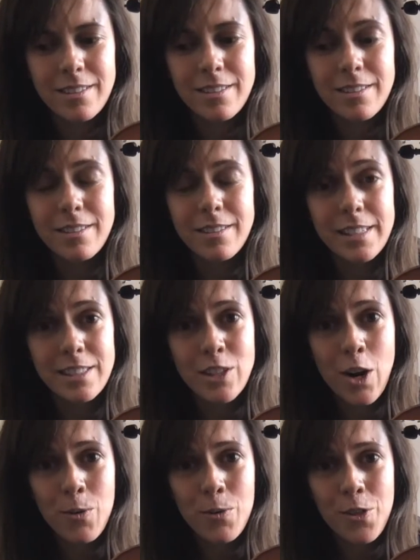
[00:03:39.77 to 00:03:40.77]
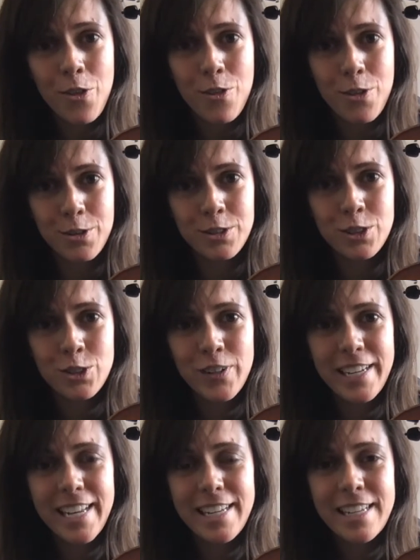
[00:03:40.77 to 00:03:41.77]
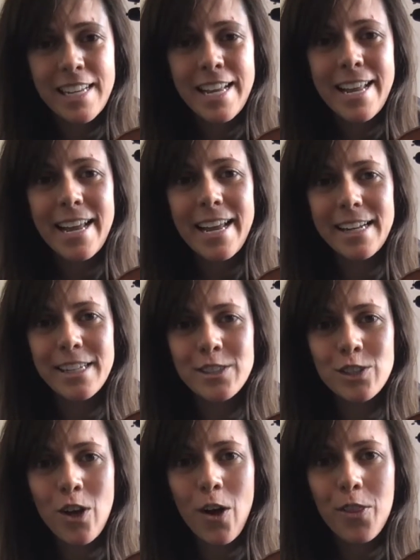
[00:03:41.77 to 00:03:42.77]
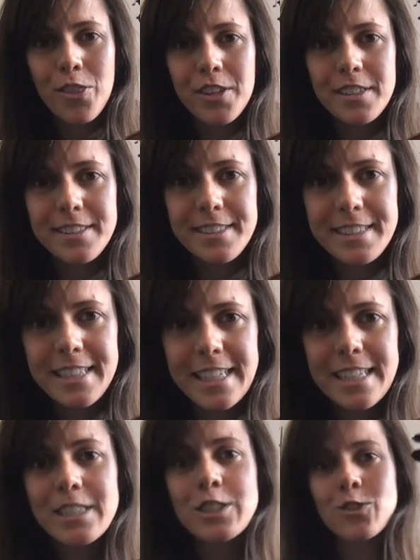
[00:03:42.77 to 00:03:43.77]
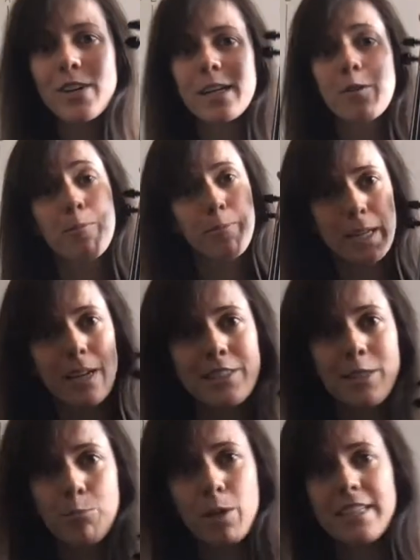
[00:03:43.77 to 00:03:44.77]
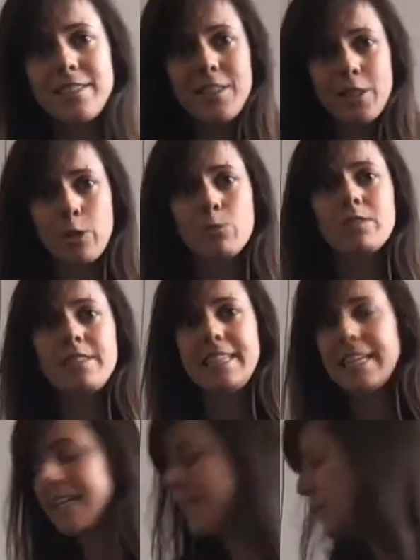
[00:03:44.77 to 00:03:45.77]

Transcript: This note, the 3rd string in, it is called the D string because it plays the note D.